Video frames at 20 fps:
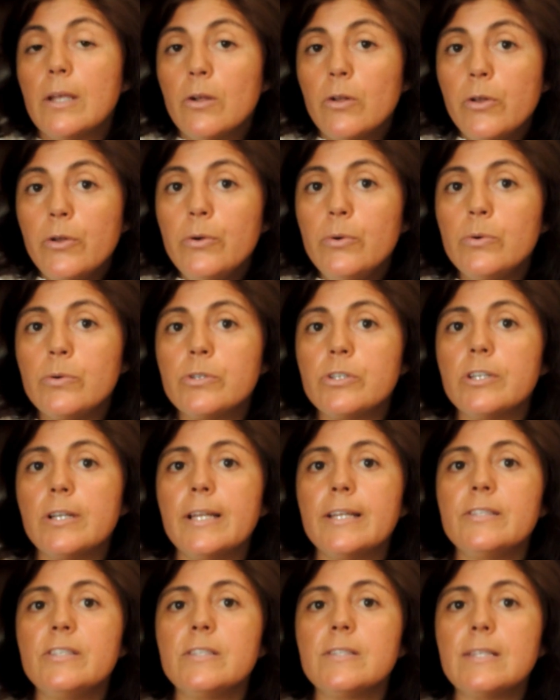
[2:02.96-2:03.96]

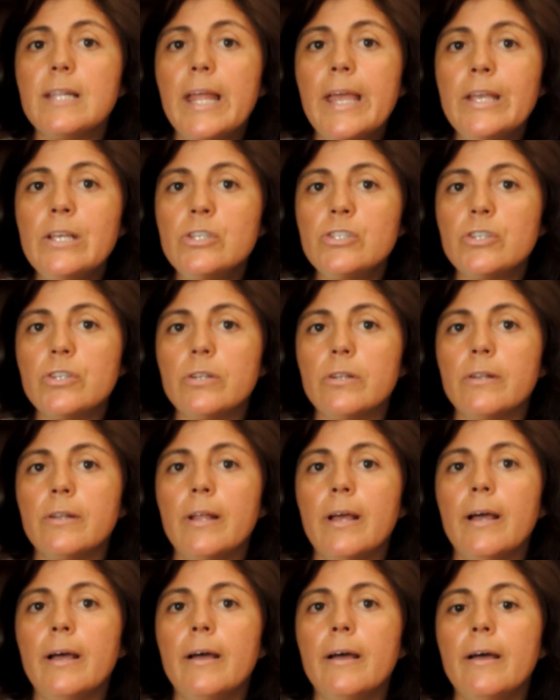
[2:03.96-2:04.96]
include
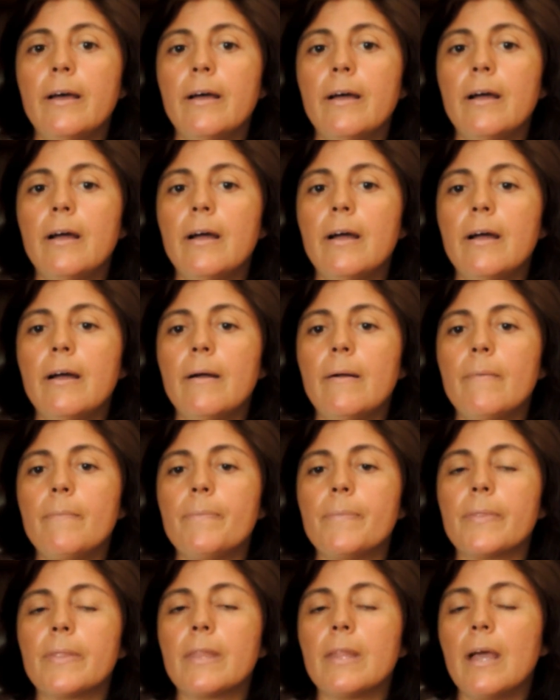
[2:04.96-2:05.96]
legislation
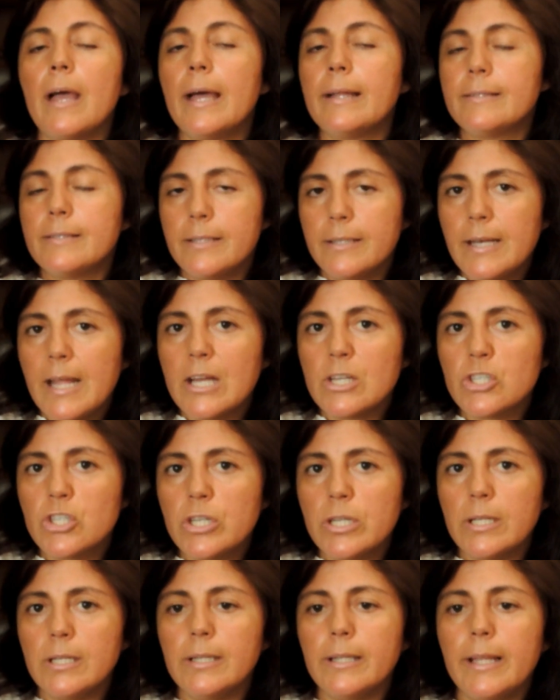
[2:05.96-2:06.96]
at the
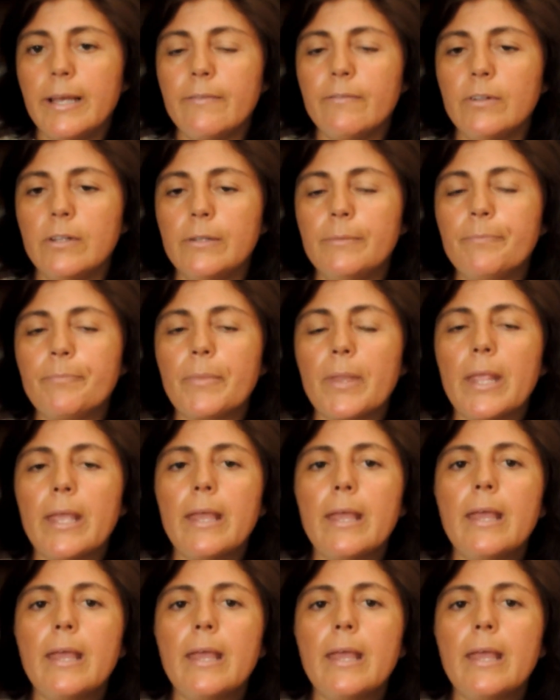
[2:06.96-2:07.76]
national level,